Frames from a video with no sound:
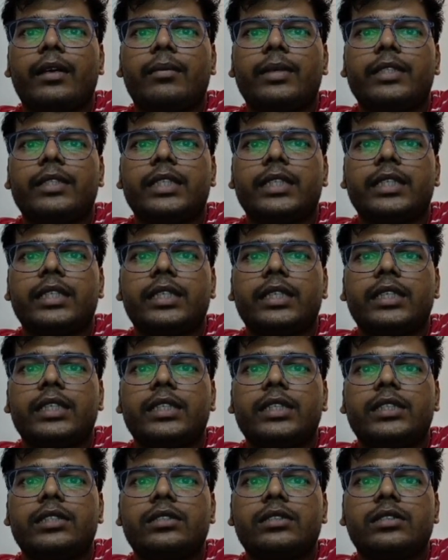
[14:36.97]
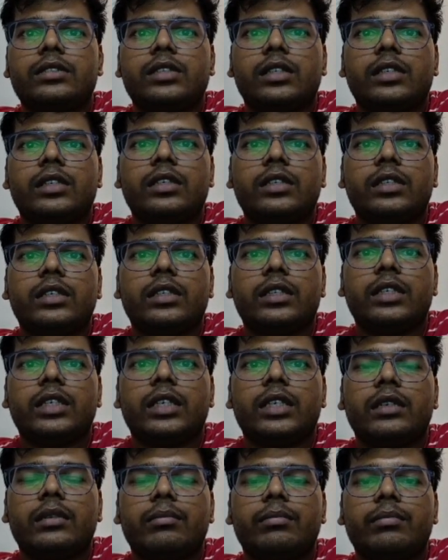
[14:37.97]
basically churn in
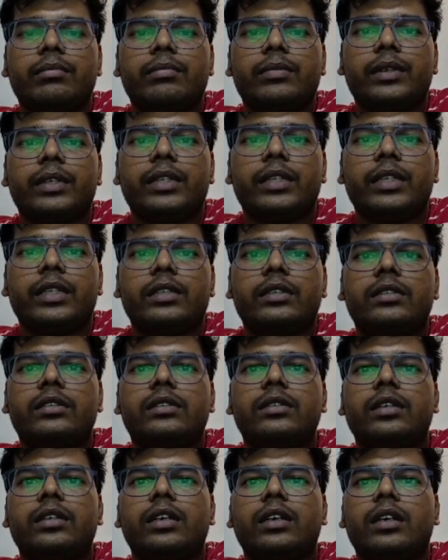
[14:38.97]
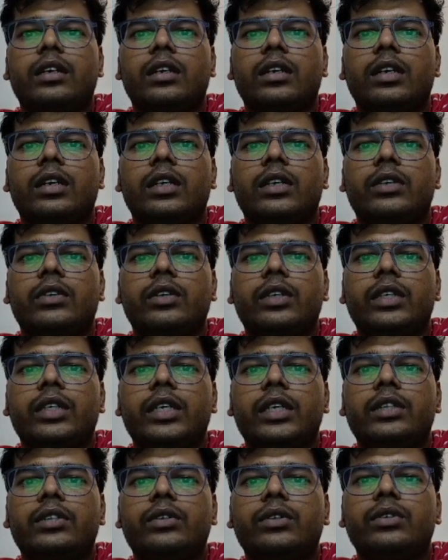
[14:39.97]
the
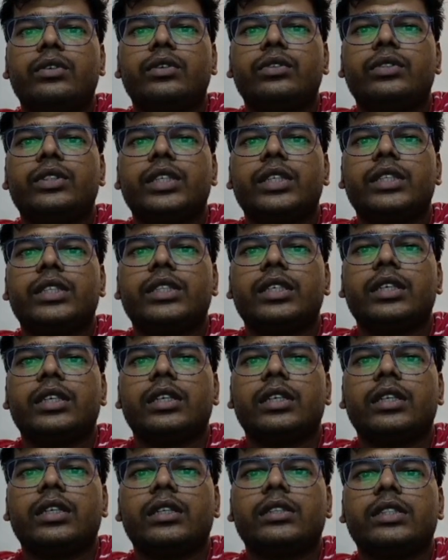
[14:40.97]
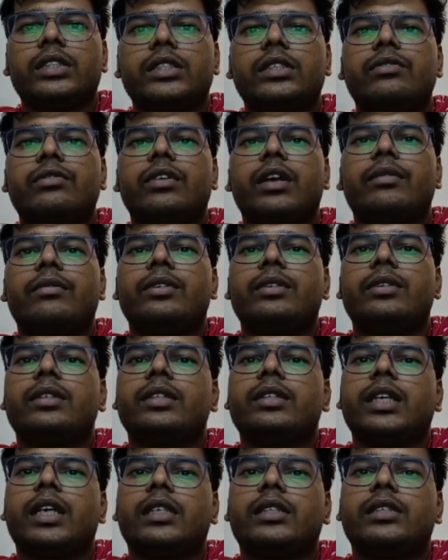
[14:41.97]
20th to 65th
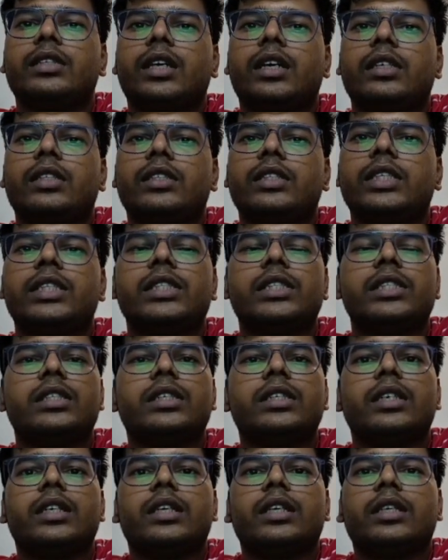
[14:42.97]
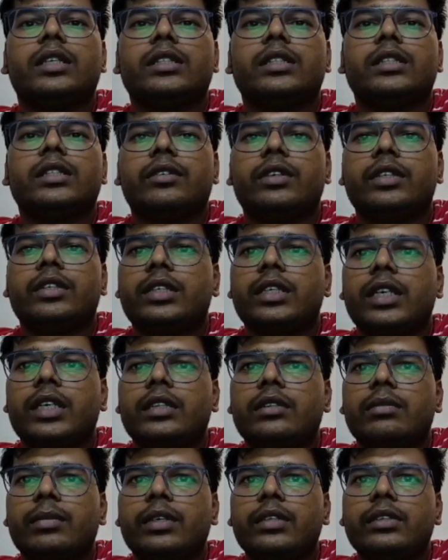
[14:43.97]
or
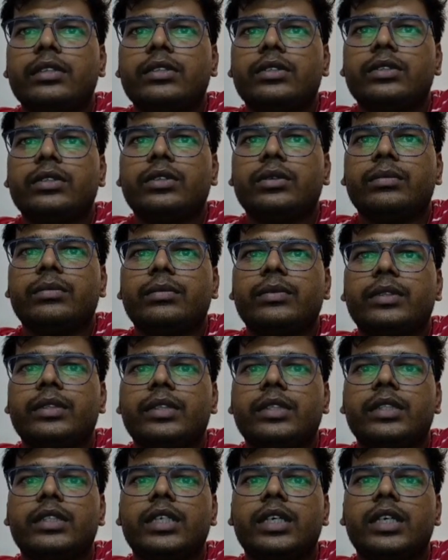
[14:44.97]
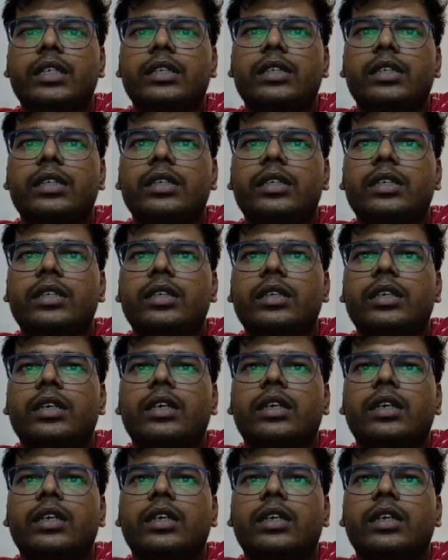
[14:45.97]
70th month. So these are the